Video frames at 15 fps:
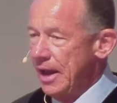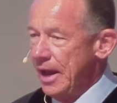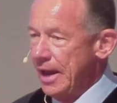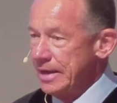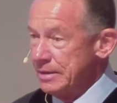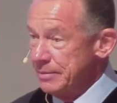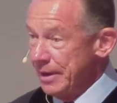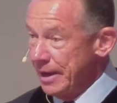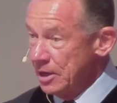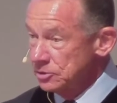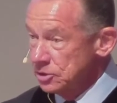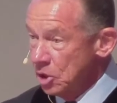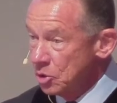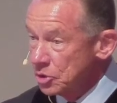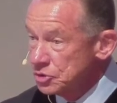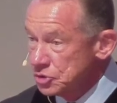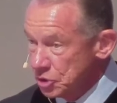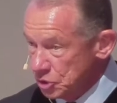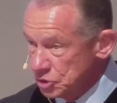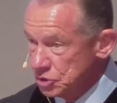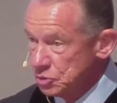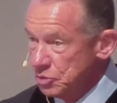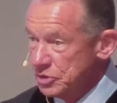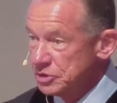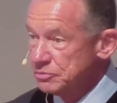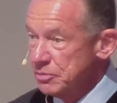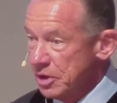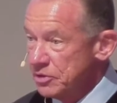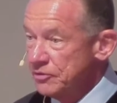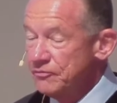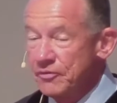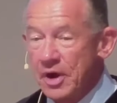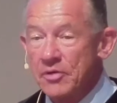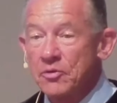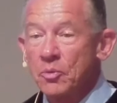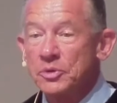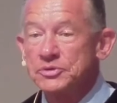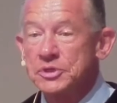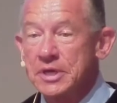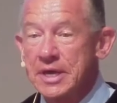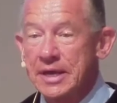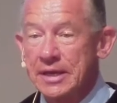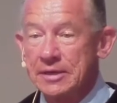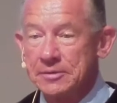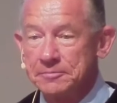And he began to go to church with his mother and father once again.